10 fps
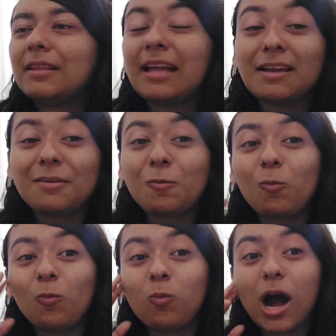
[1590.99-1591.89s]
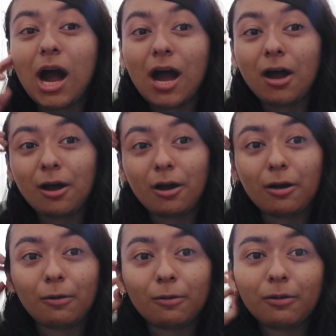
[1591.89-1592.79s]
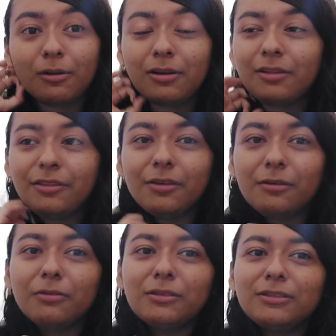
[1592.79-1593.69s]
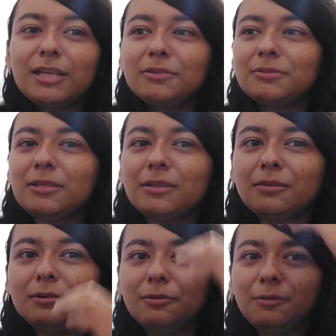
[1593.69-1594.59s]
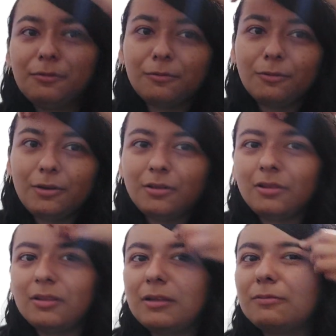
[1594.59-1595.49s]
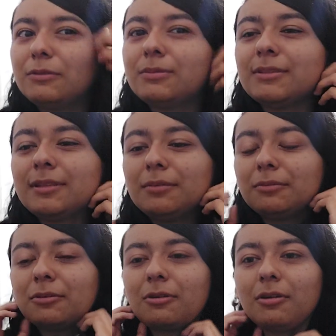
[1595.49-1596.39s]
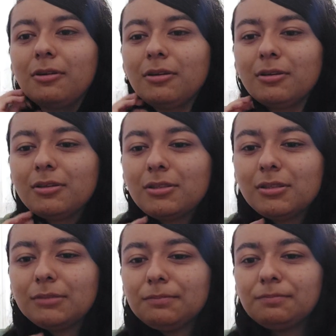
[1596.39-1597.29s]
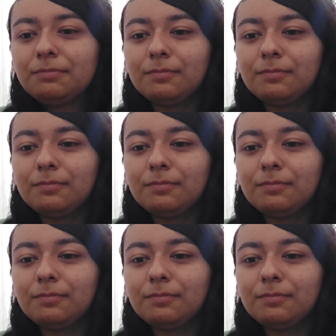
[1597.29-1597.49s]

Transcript: Like, wow the only times ever before I think that we've seen him crying it's um